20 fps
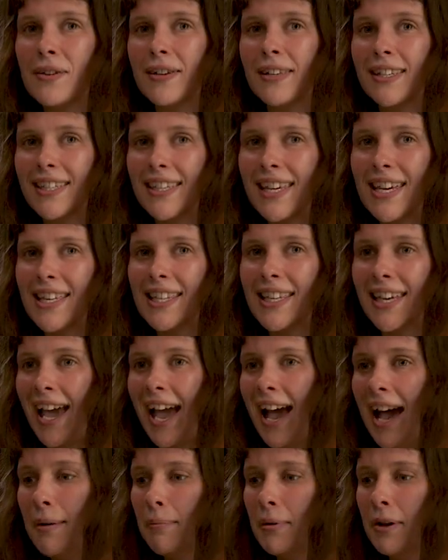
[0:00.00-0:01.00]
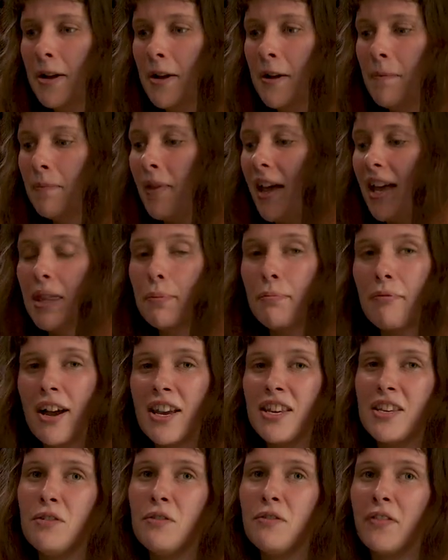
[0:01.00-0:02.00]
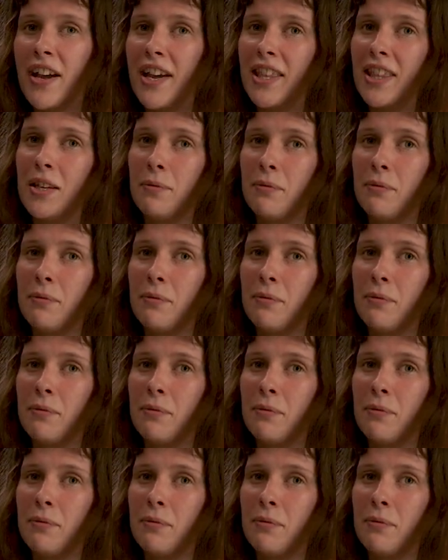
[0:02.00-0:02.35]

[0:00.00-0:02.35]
you can see in the cab and the brand new van